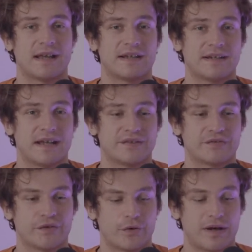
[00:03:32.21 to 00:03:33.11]
And
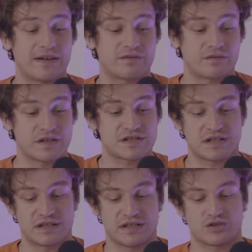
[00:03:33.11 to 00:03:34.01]
therefore I've
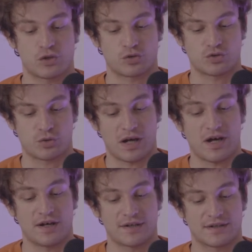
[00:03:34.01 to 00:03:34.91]
recently talked to
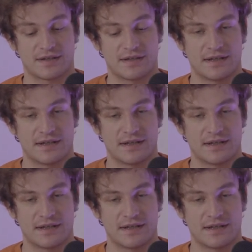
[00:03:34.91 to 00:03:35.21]
heart